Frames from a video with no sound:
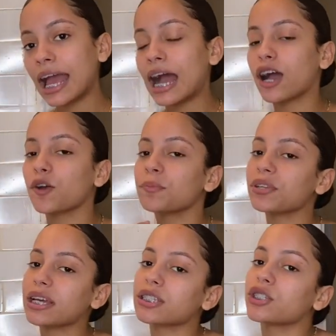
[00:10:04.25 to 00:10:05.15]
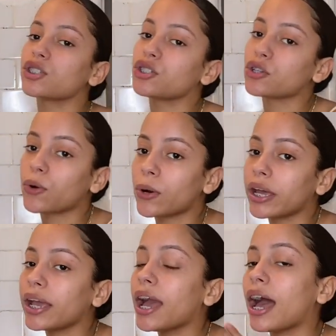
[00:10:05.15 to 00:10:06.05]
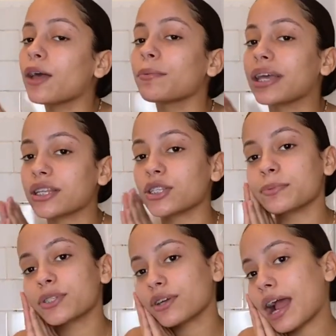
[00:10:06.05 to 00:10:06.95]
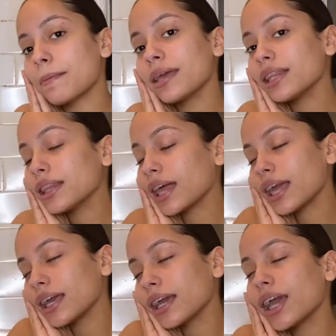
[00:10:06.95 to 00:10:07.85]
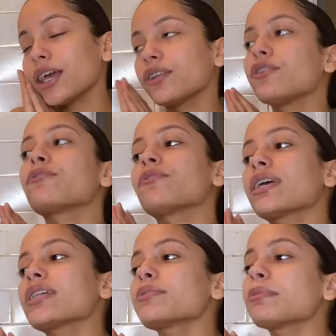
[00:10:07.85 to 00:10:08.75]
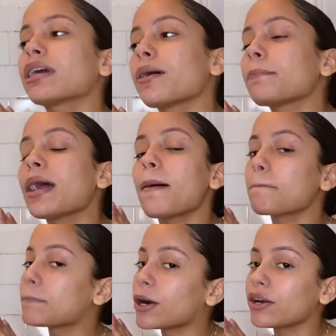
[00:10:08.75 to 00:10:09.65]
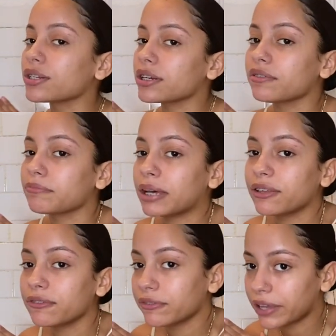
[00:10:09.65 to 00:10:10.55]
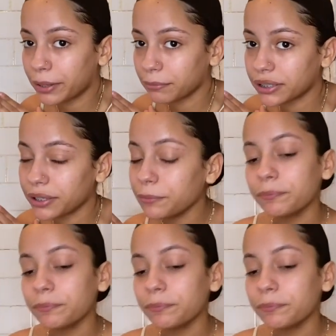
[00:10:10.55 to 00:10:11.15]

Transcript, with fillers: I hope you guys enjoy. I hope you guys subscribe and like. Don't forget to become part of my family.